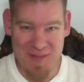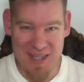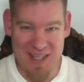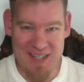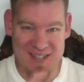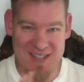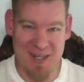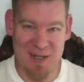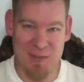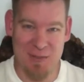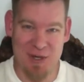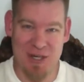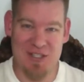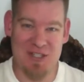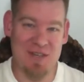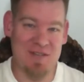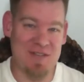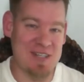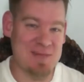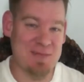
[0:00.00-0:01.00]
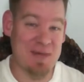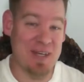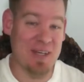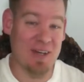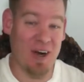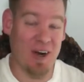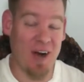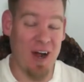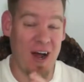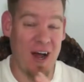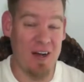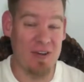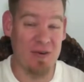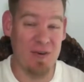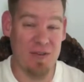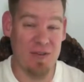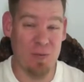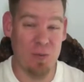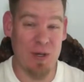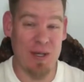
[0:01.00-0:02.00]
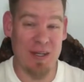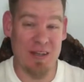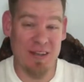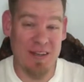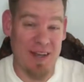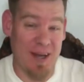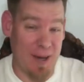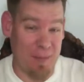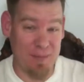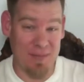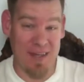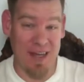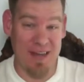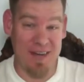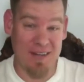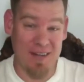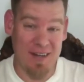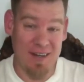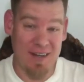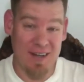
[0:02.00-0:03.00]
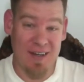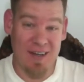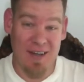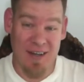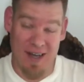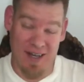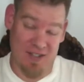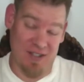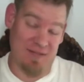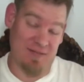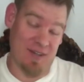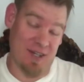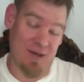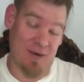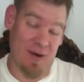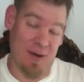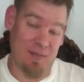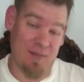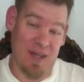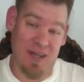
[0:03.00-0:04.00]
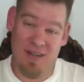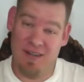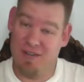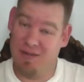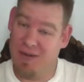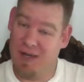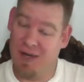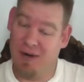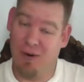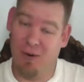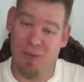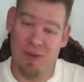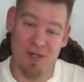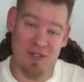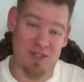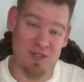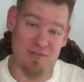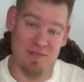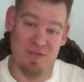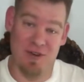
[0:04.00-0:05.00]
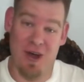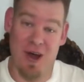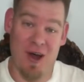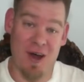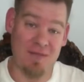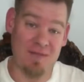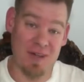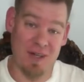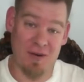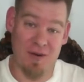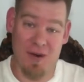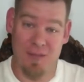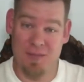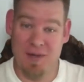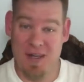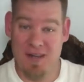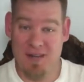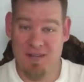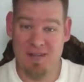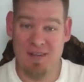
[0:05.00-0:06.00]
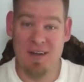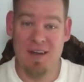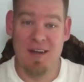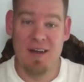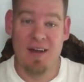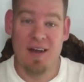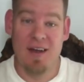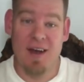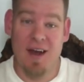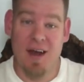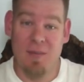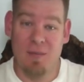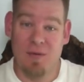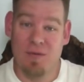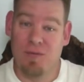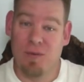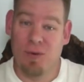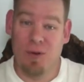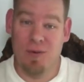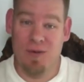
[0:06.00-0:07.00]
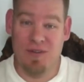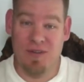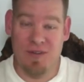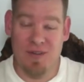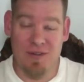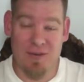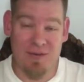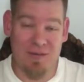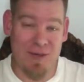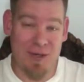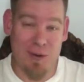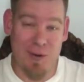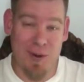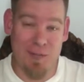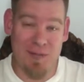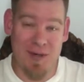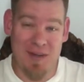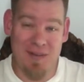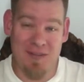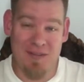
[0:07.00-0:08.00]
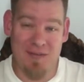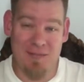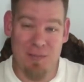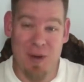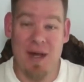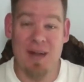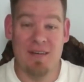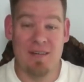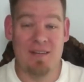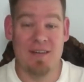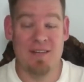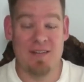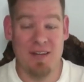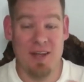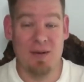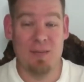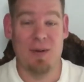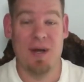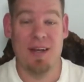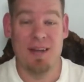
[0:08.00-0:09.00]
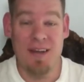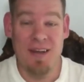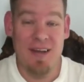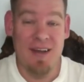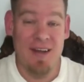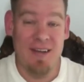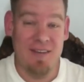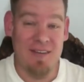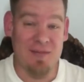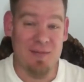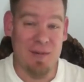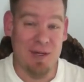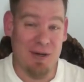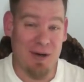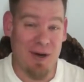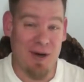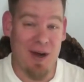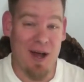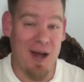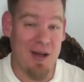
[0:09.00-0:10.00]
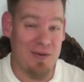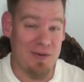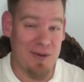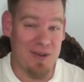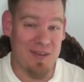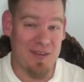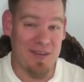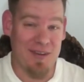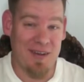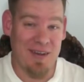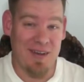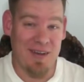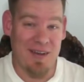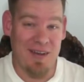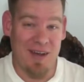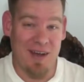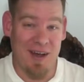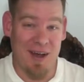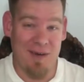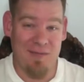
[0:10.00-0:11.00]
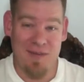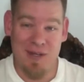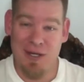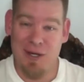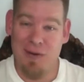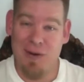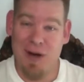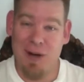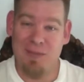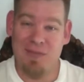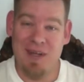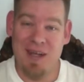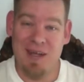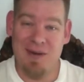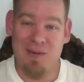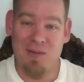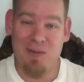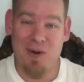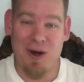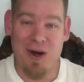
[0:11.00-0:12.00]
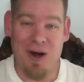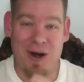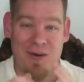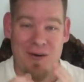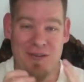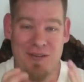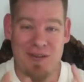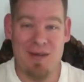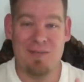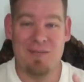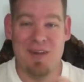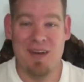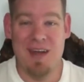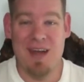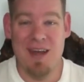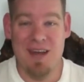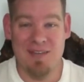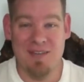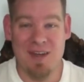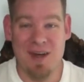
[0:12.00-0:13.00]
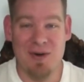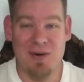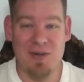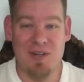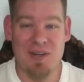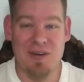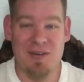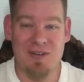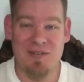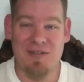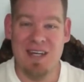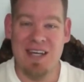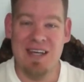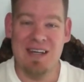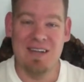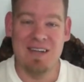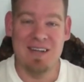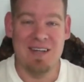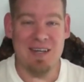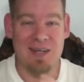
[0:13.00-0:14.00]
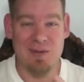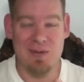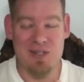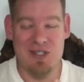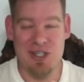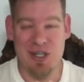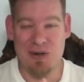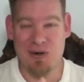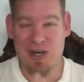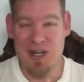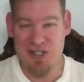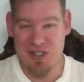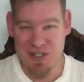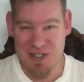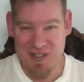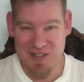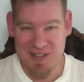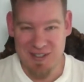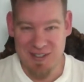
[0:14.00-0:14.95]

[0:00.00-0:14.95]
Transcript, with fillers: In celebration of this being our 100th weekly update, actually video update because we had a whole bunch of non-video updates uh, before we started doing video updates. But to celebrate this being our 100th uh, video update, our theme today is 100 years of healing and regeneration.